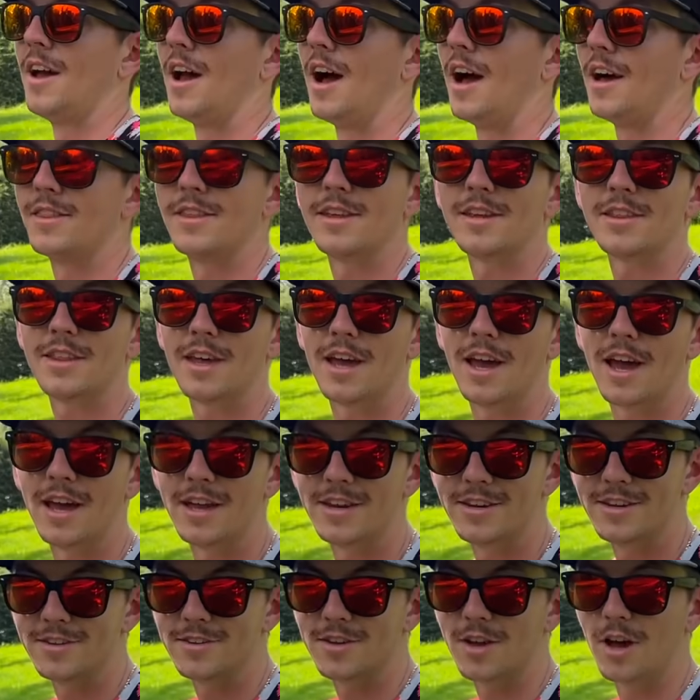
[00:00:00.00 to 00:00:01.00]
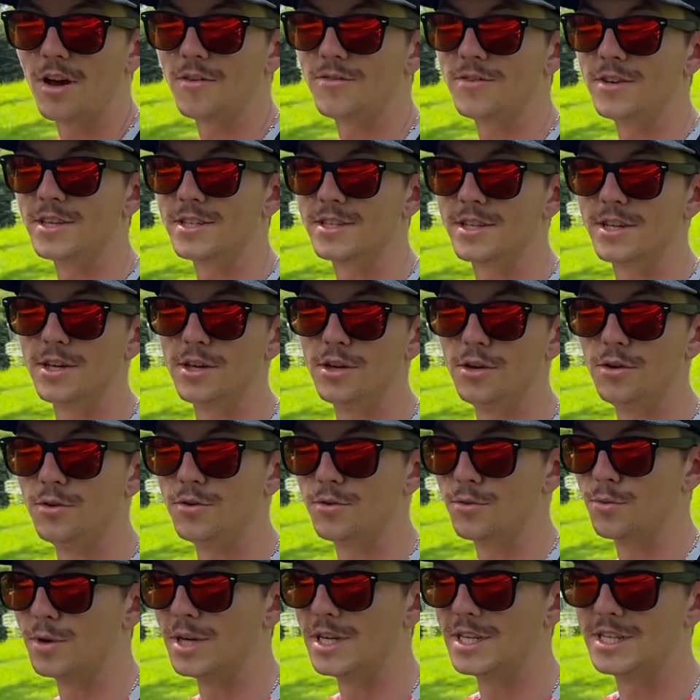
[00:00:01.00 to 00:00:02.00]
I think that disc golf needs to use
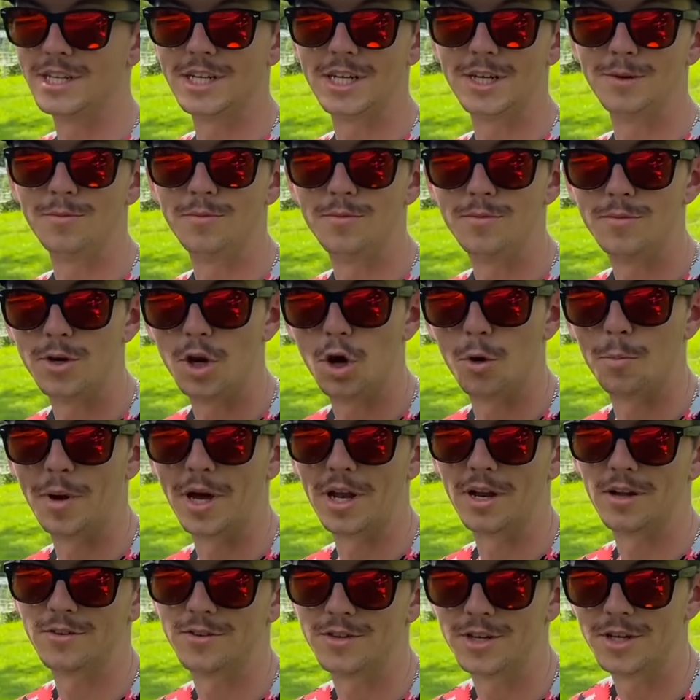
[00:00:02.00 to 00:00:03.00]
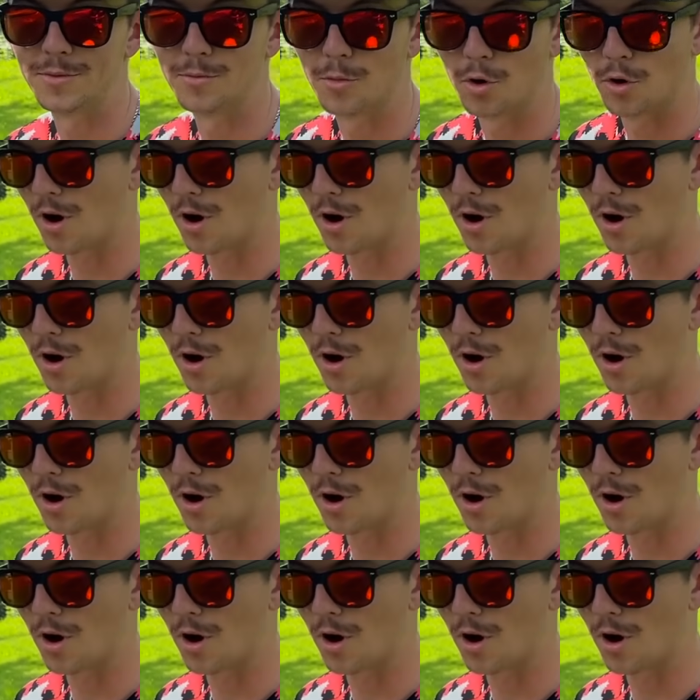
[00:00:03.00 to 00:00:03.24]
re-tee, no penalty more